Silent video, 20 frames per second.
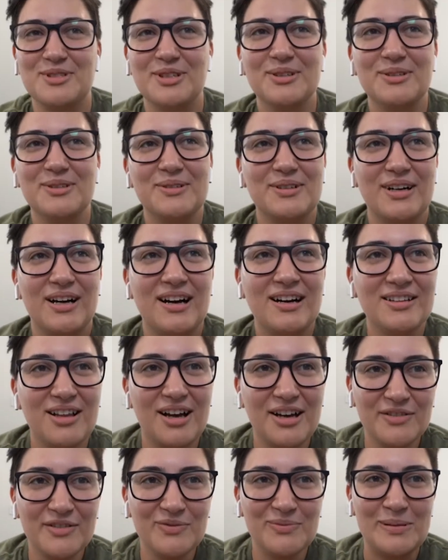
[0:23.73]
So a
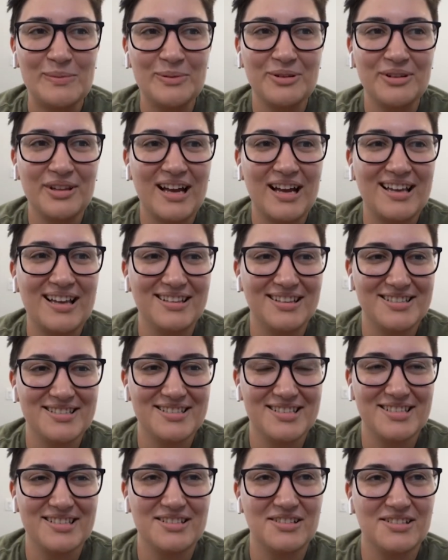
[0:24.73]
lot of people that
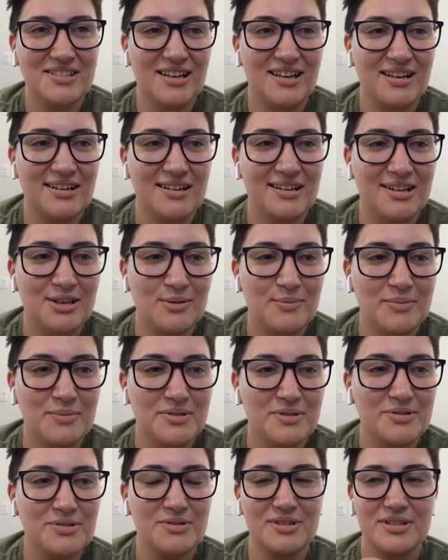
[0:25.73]
listen
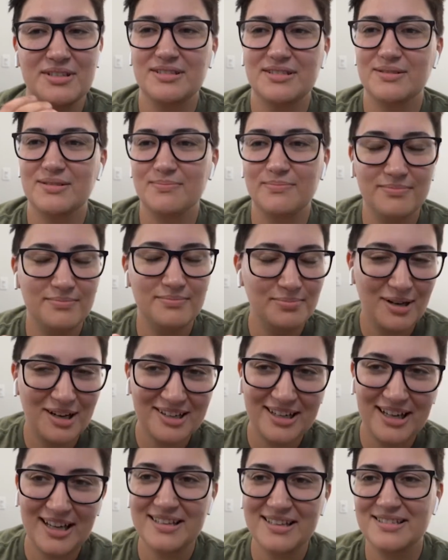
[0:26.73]
to these
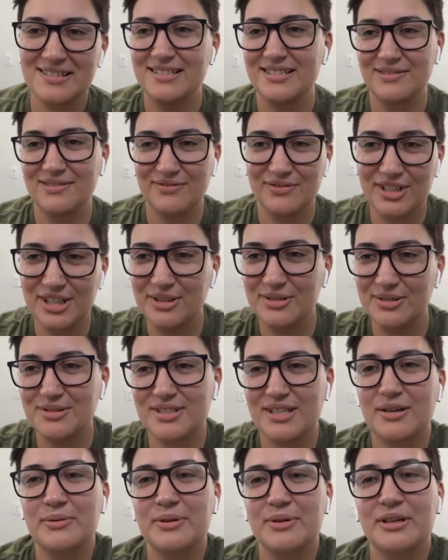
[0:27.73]
podcasts and videos
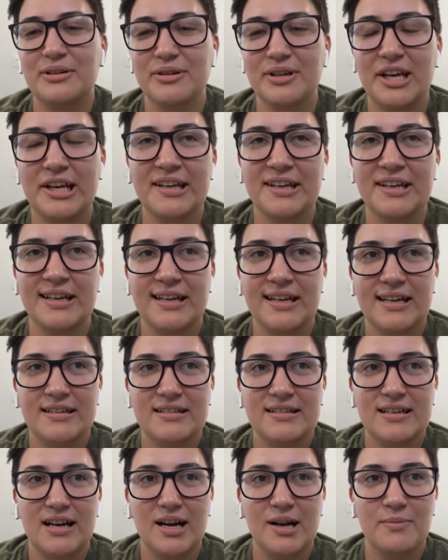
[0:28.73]
that we create,
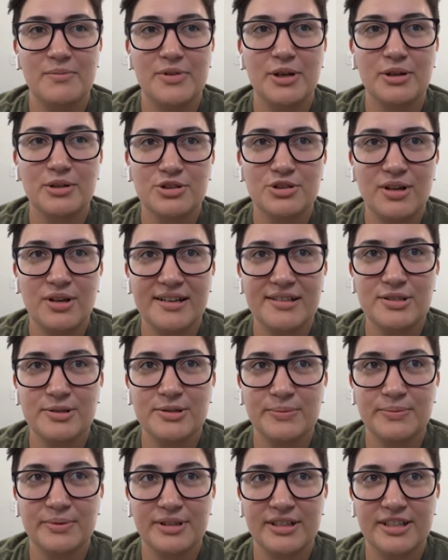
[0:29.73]
they're trying to
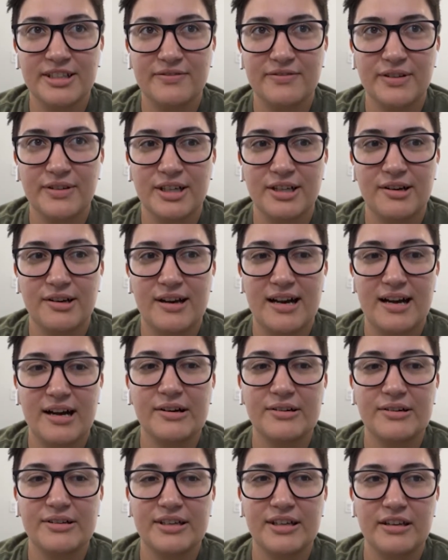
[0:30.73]
really figure
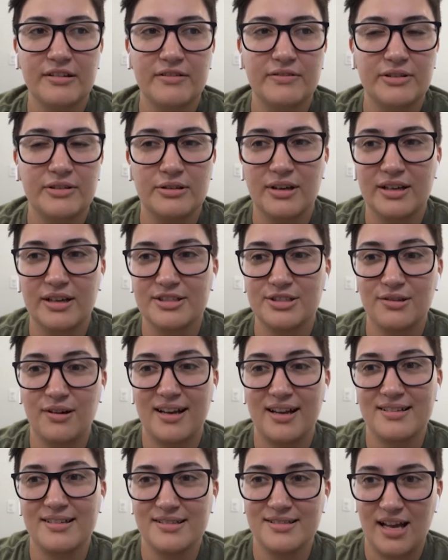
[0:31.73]
out if UX UI
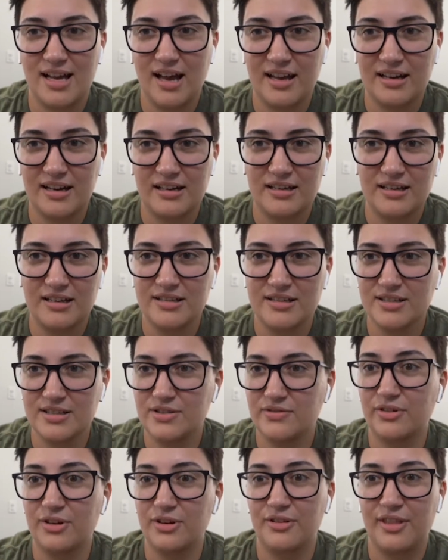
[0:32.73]
design is
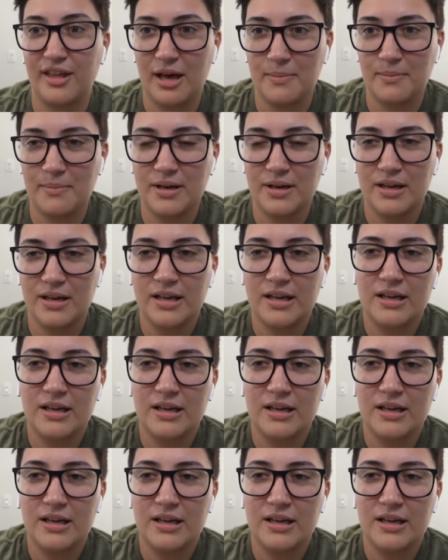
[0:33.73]
for them.